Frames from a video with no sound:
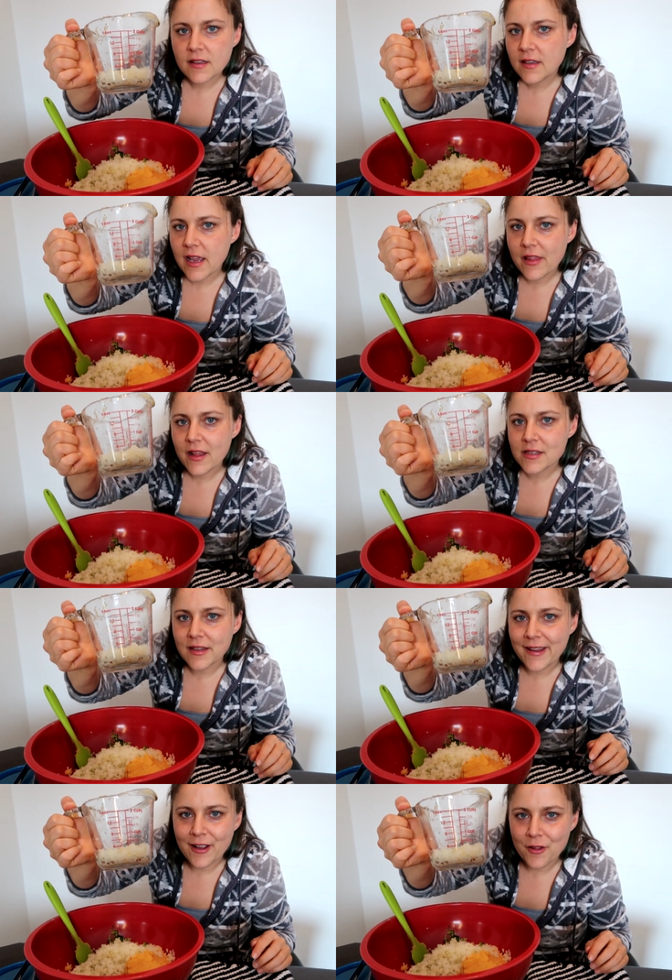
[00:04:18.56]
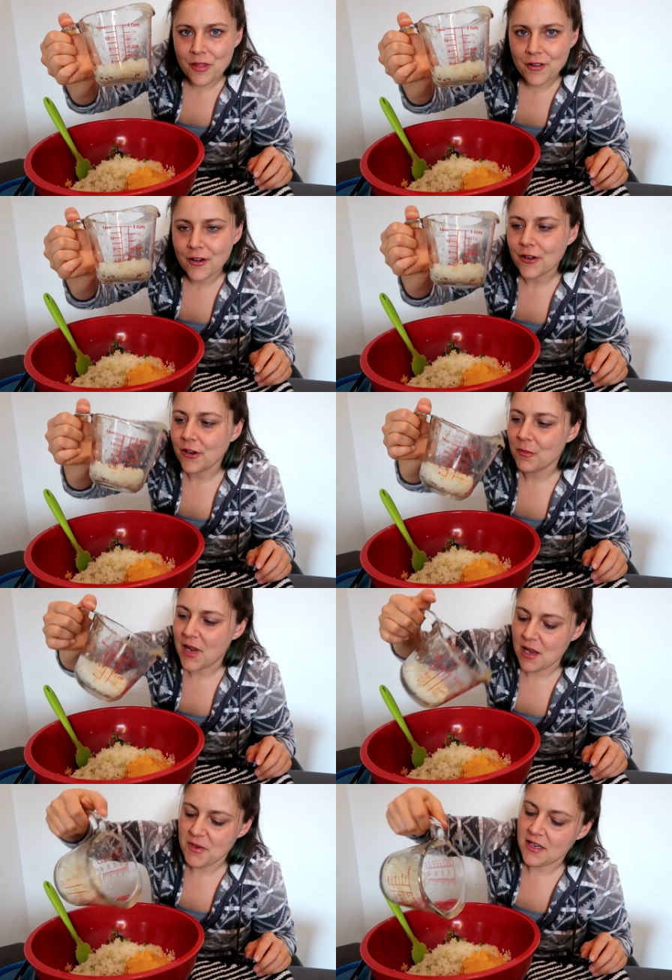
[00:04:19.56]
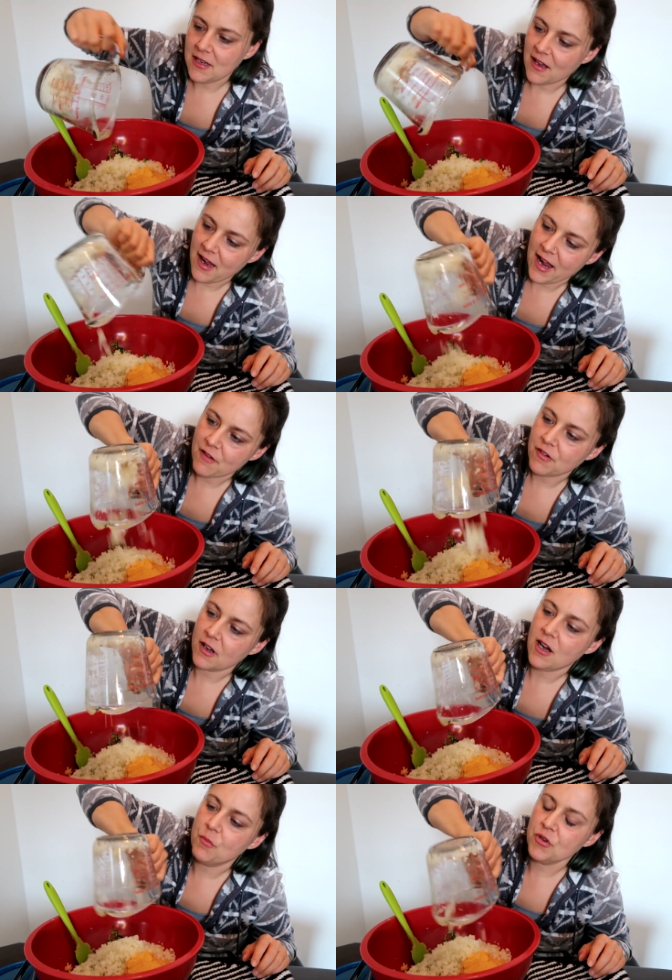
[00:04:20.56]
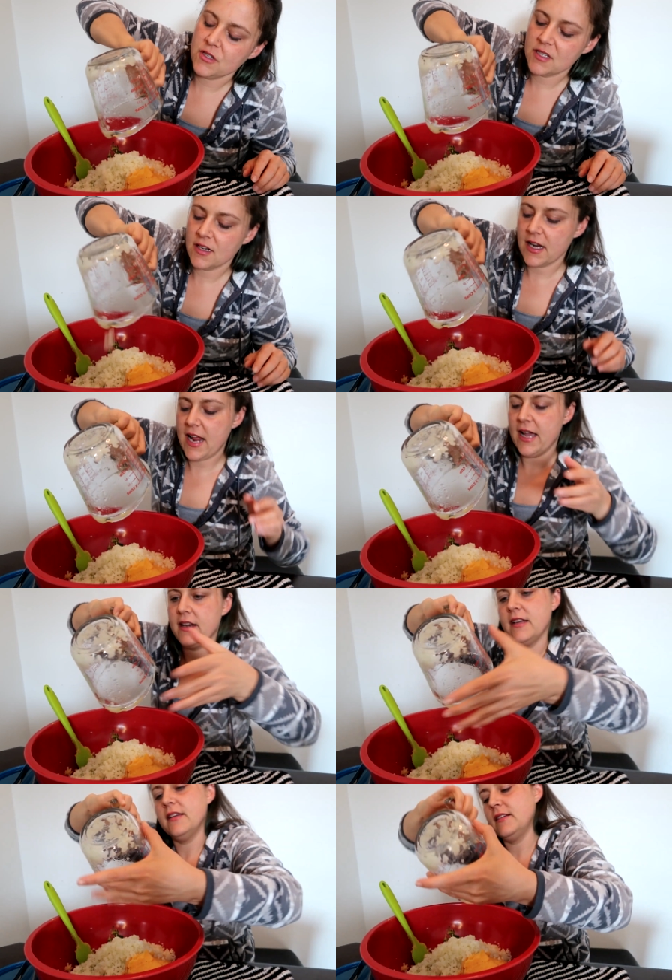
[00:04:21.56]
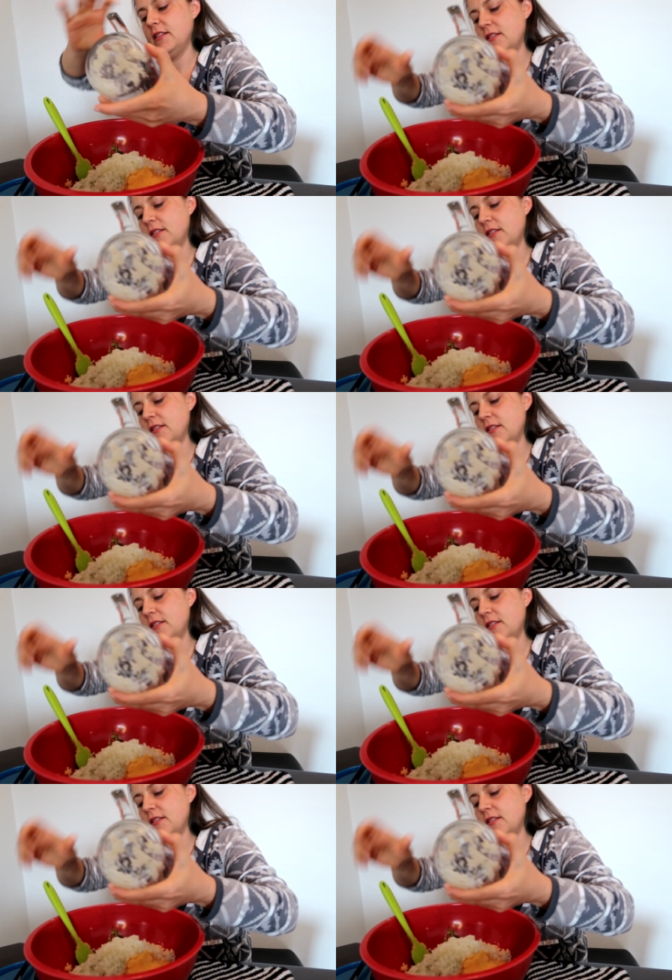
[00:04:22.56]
Yeah, that's like a third or maybe a half a cup. We're just gonna add it.